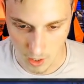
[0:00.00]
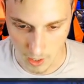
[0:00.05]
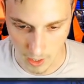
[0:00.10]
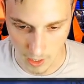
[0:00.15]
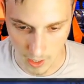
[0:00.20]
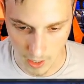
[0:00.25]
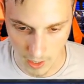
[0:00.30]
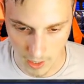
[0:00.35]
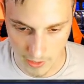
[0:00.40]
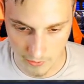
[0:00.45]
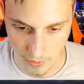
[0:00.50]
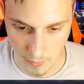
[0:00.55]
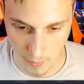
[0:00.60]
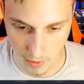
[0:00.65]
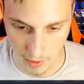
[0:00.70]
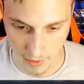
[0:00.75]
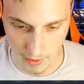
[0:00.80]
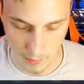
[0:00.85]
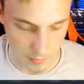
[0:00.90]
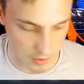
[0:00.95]
Never
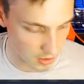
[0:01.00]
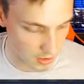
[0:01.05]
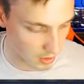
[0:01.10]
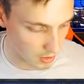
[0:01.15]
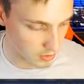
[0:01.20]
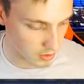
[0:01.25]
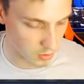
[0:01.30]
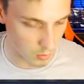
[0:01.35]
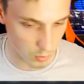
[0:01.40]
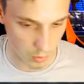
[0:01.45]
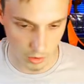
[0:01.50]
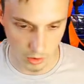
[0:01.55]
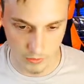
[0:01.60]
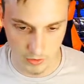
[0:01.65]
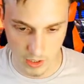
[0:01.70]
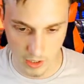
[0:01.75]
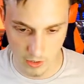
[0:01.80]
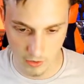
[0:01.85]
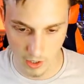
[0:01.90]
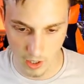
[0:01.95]
mind, I'm slow, says Warrior of
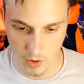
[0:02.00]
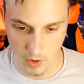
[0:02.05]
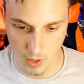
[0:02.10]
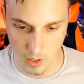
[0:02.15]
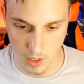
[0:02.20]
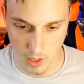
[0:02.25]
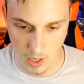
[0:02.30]
Zero.